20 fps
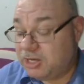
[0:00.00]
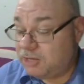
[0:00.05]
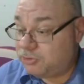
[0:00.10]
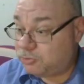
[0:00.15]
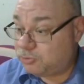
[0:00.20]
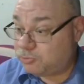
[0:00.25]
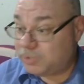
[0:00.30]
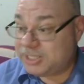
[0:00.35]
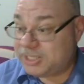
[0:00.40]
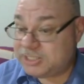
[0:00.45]

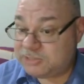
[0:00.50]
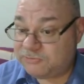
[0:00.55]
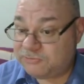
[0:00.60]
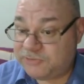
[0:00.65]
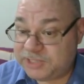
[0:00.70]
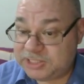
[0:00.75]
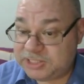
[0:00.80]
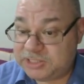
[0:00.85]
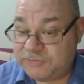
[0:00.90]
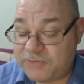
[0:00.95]
The reason
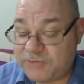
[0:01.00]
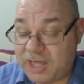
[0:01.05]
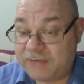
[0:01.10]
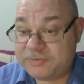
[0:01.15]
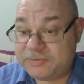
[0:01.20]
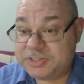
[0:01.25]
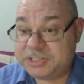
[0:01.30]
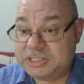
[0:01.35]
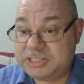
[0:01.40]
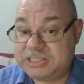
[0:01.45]
for this, if you
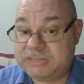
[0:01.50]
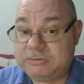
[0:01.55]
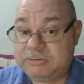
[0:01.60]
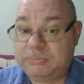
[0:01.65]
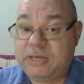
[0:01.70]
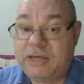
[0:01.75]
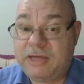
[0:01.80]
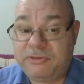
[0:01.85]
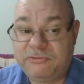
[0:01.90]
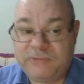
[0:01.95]
haven't seen some of
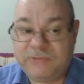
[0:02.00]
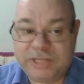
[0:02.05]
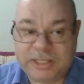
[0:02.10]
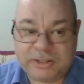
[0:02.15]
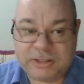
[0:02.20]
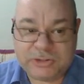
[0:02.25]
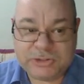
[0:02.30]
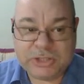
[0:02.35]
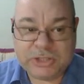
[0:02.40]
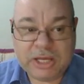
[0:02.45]
my other
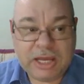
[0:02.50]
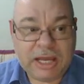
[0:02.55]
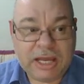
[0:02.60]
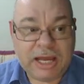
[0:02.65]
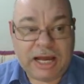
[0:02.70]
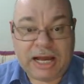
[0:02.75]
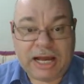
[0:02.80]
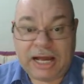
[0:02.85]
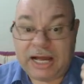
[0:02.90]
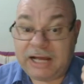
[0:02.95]
videos,
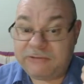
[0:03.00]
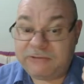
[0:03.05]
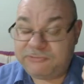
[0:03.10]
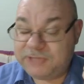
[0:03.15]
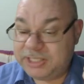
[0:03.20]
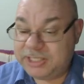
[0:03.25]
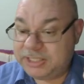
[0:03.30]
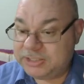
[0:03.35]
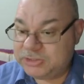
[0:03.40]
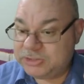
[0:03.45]

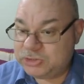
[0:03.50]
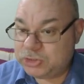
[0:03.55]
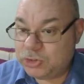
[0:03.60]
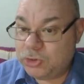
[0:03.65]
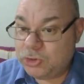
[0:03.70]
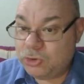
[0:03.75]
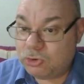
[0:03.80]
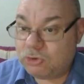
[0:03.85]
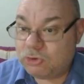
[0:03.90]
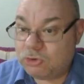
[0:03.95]
halflings
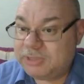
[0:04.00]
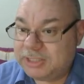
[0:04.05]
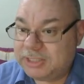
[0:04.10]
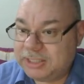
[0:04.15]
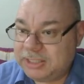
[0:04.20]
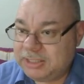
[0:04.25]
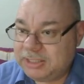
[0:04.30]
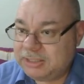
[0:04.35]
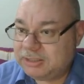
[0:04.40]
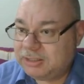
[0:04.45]

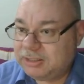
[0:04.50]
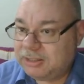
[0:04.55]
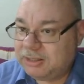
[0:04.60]
normally,